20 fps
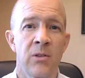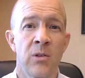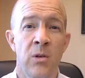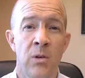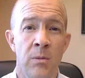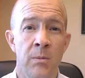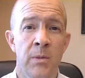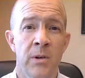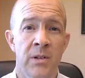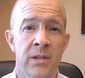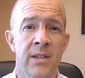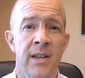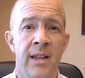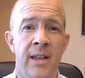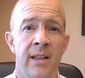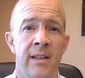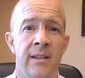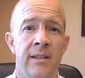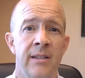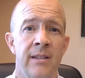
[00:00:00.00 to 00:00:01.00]

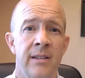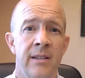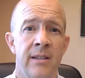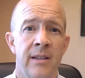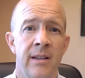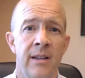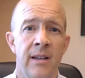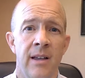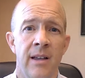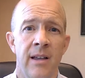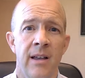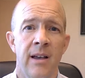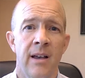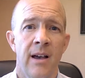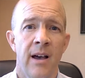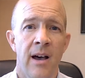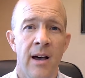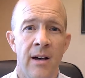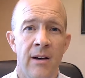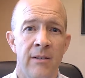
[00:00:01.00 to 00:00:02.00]
2%
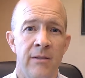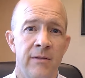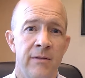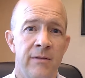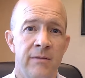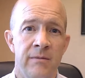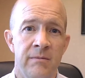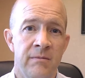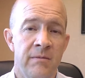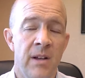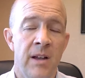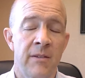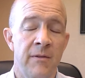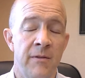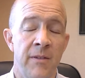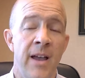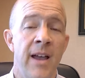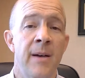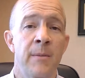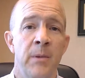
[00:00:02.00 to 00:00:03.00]
of
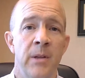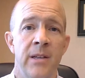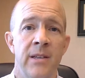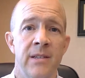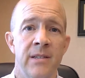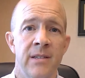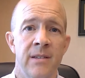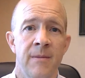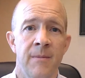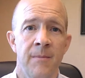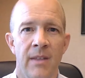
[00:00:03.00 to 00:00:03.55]
families.